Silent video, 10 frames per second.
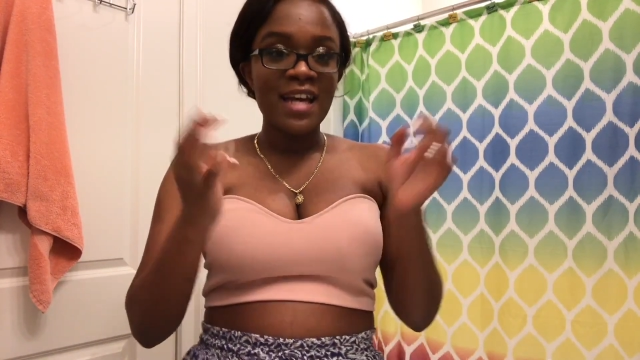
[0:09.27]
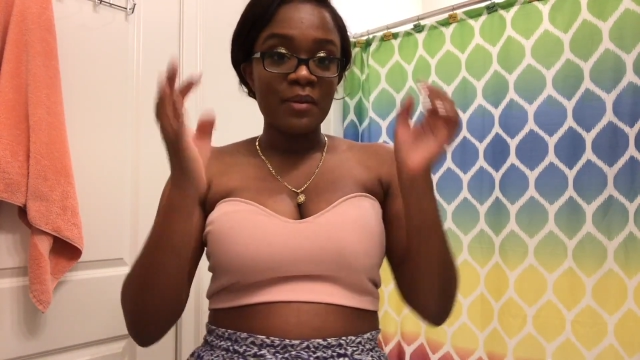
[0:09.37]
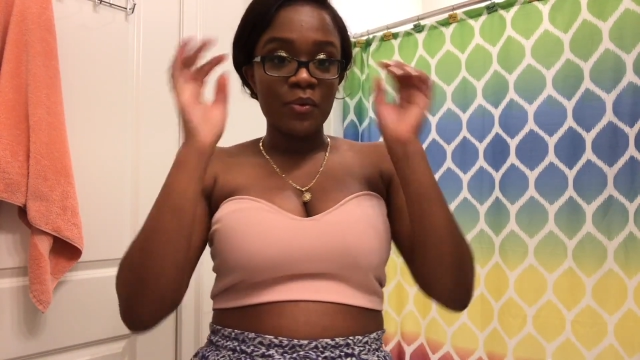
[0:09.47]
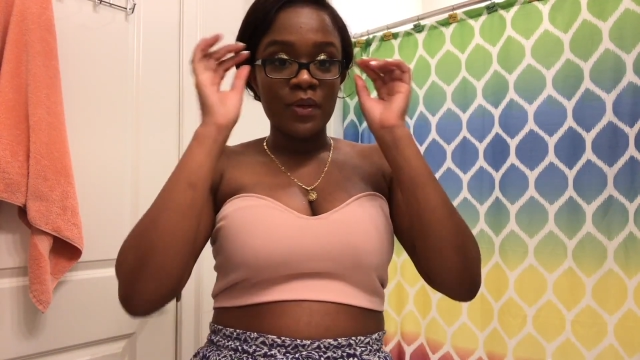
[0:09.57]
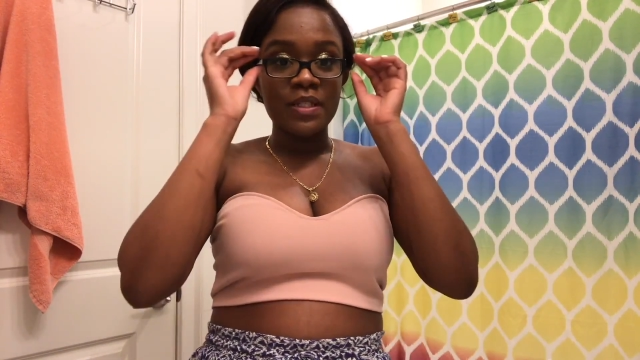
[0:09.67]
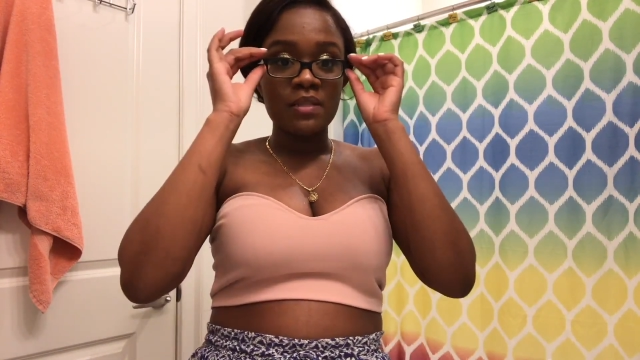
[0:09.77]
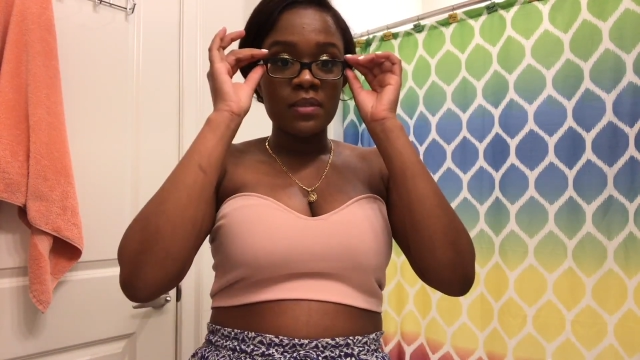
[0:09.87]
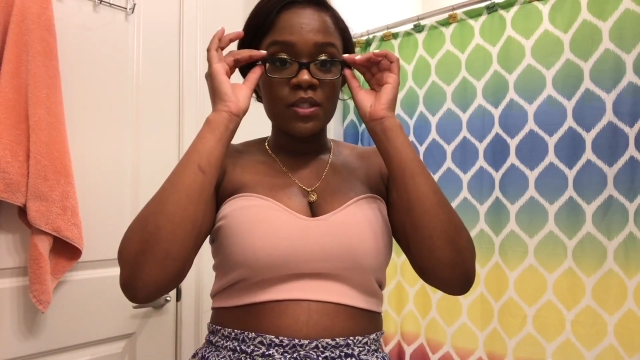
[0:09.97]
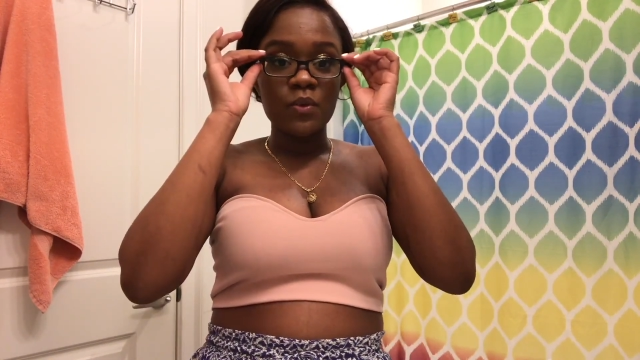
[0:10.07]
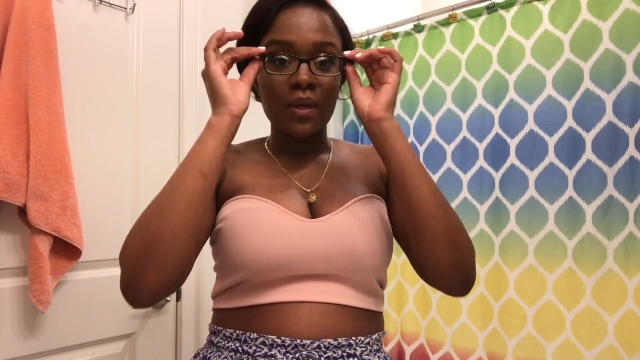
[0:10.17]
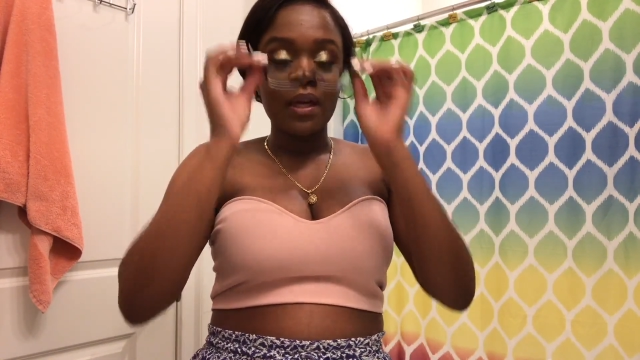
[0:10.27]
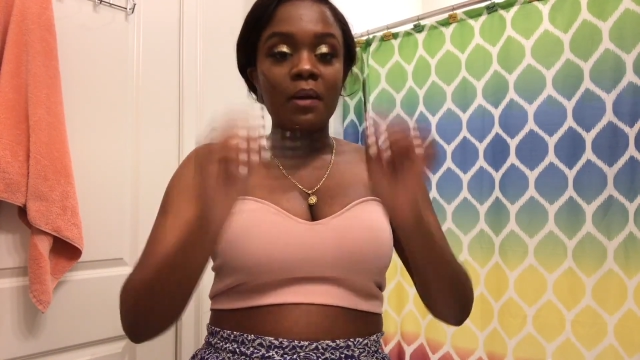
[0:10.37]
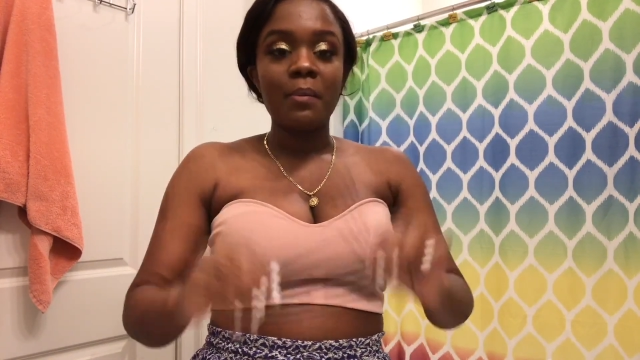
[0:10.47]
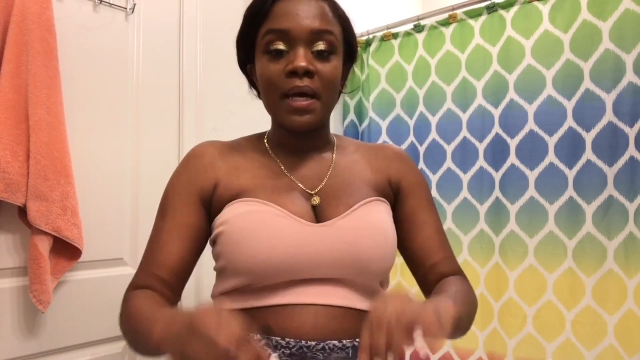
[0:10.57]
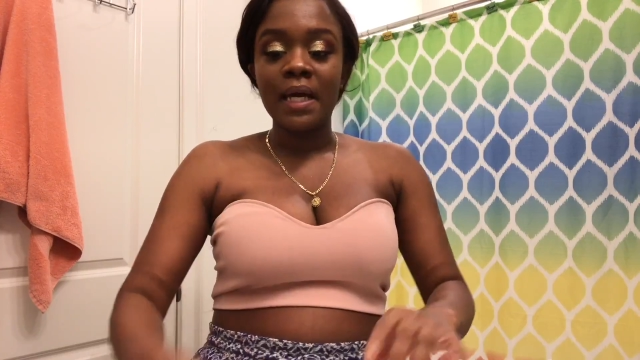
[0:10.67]
I'm going to be doing
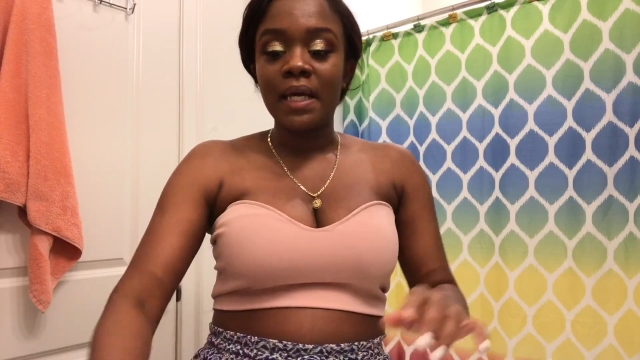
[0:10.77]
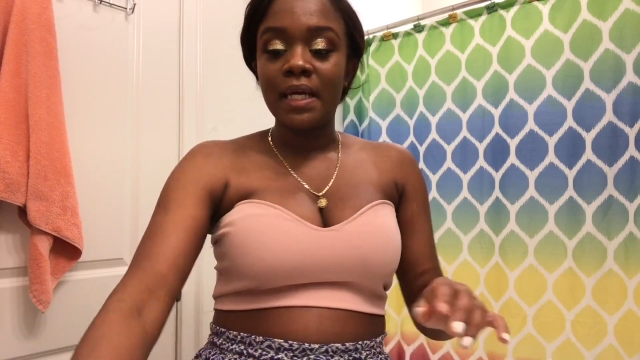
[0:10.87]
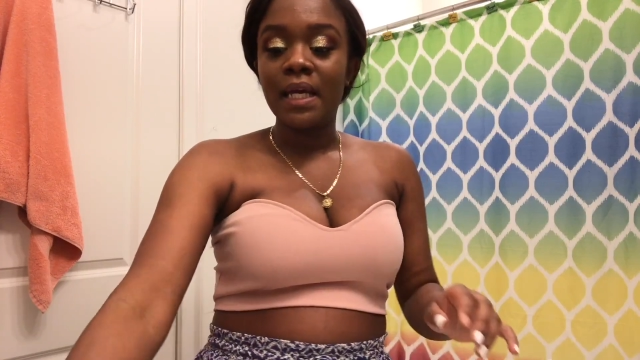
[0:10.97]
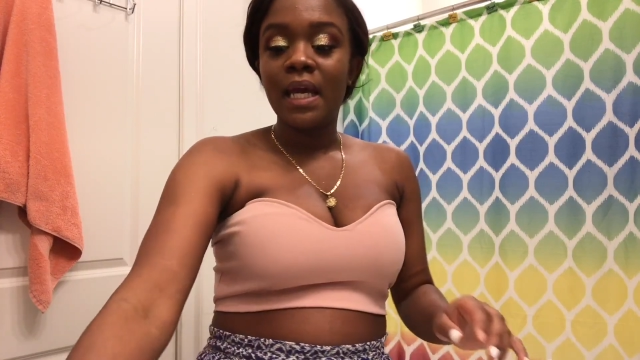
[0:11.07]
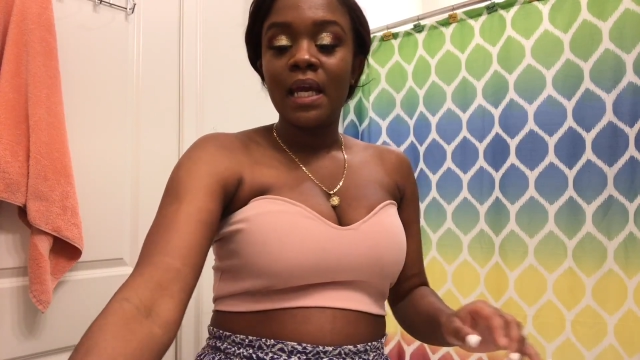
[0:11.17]
my